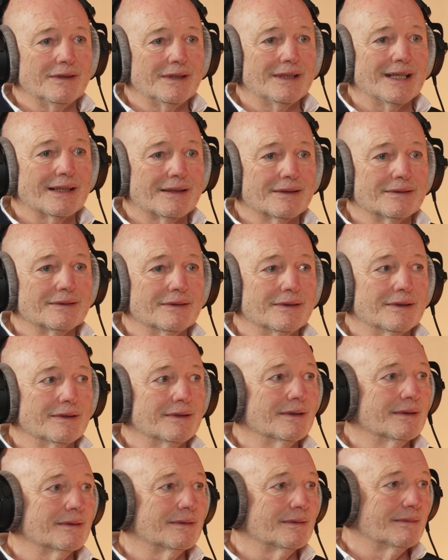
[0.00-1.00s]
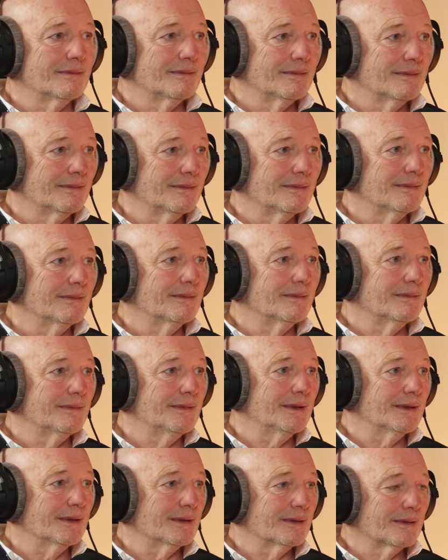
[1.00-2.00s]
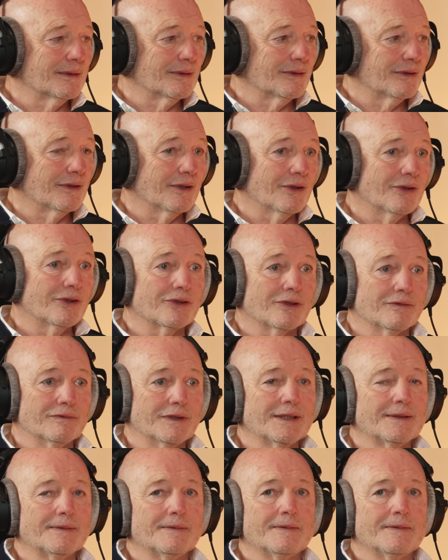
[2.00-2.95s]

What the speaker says: get under the hood of it.